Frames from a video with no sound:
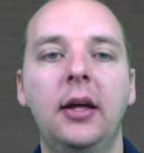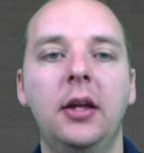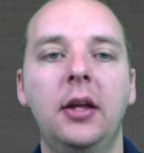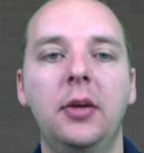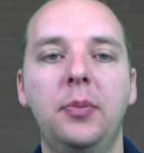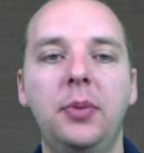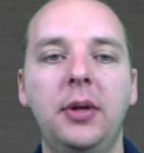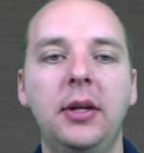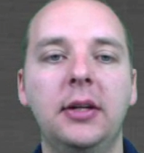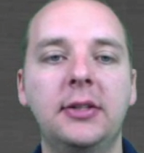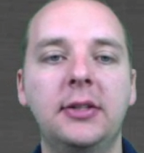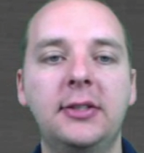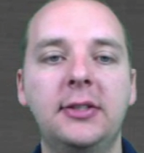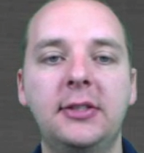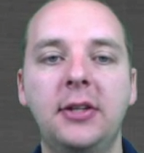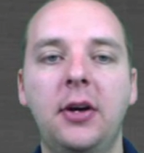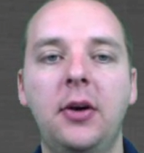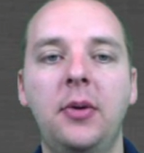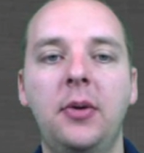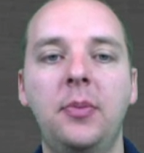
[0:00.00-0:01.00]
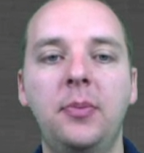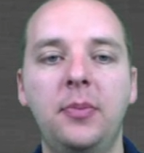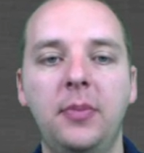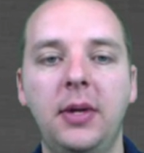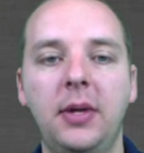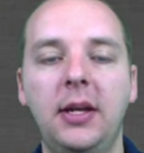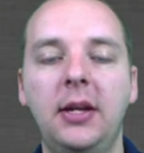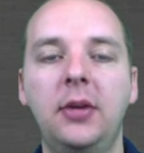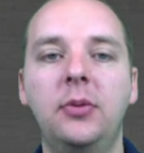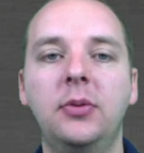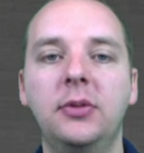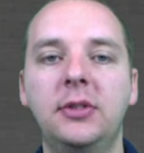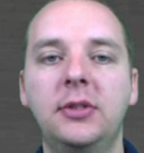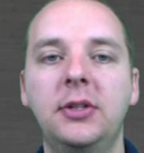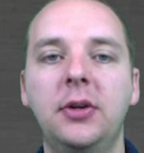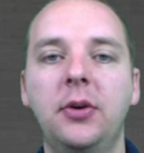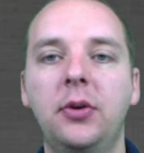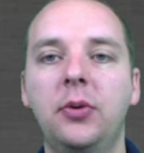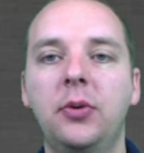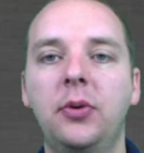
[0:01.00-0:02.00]
It'll be a sum n equals
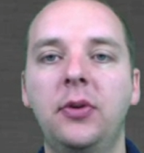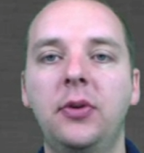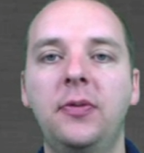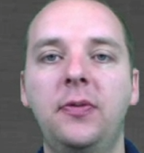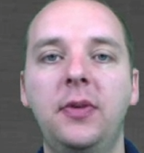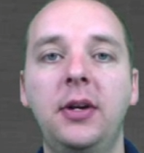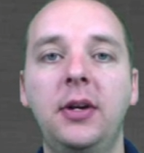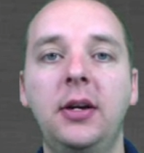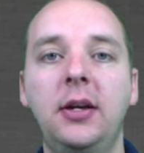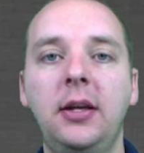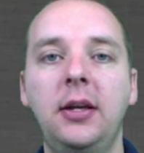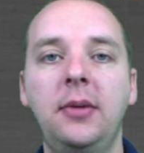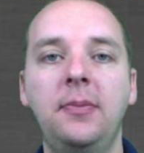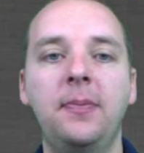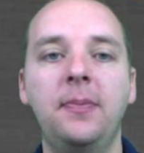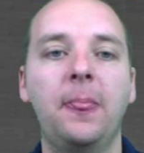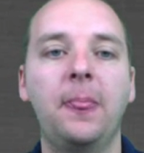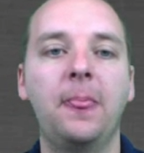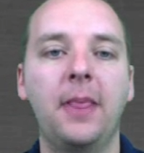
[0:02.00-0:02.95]
zero to infinity,